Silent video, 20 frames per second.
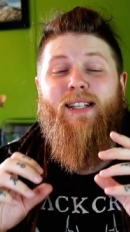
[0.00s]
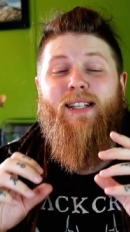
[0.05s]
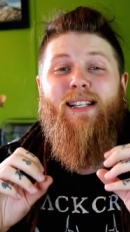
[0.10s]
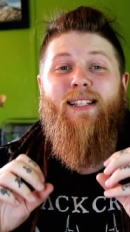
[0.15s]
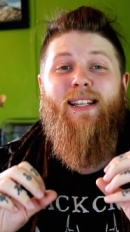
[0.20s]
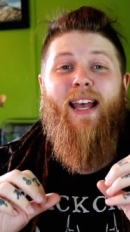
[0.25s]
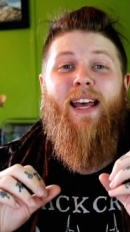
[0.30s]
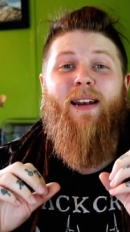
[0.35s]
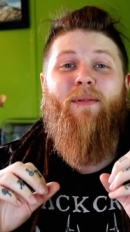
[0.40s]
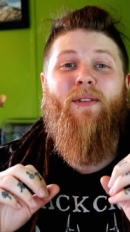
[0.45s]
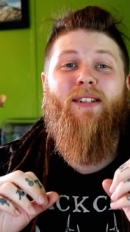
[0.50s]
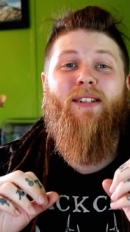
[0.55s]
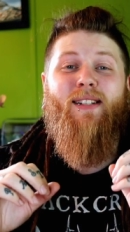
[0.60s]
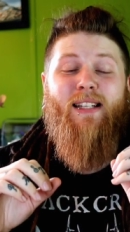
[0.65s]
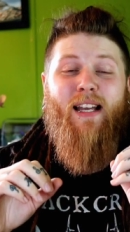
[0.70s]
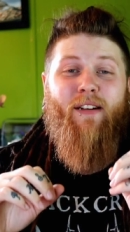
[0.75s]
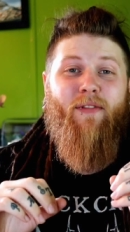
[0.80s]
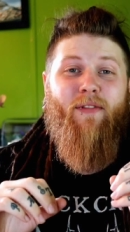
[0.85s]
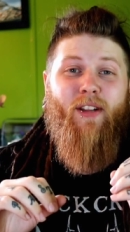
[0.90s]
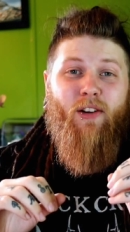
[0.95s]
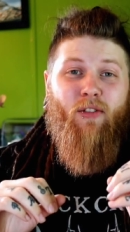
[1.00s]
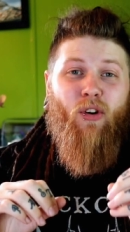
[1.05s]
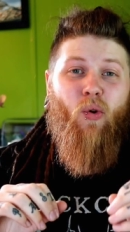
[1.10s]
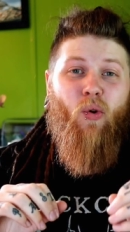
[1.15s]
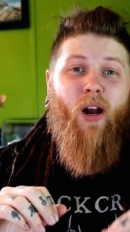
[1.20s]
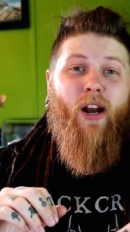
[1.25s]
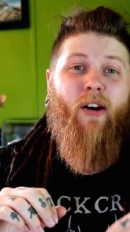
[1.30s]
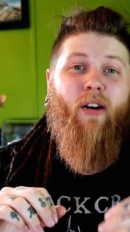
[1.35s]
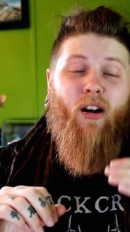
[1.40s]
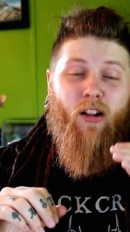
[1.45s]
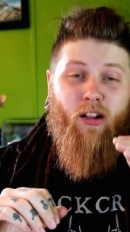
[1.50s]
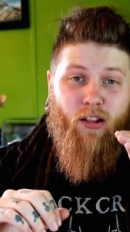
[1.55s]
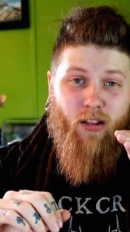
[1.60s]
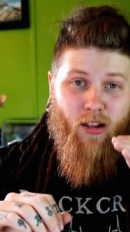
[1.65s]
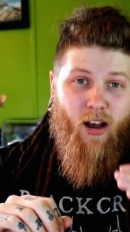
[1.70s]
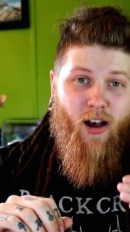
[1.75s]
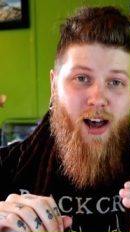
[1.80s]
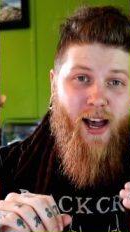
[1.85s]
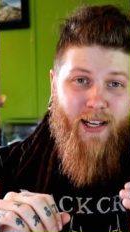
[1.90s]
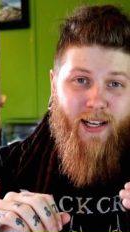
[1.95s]
these animals definitely require a
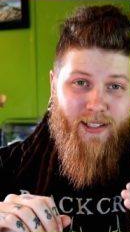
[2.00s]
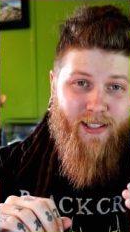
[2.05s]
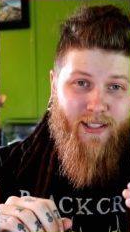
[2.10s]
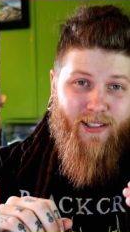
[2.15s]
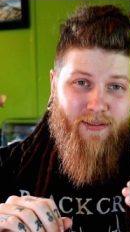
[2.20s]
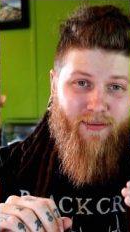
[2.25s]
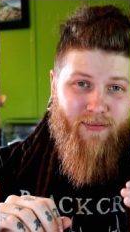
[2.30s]
lot.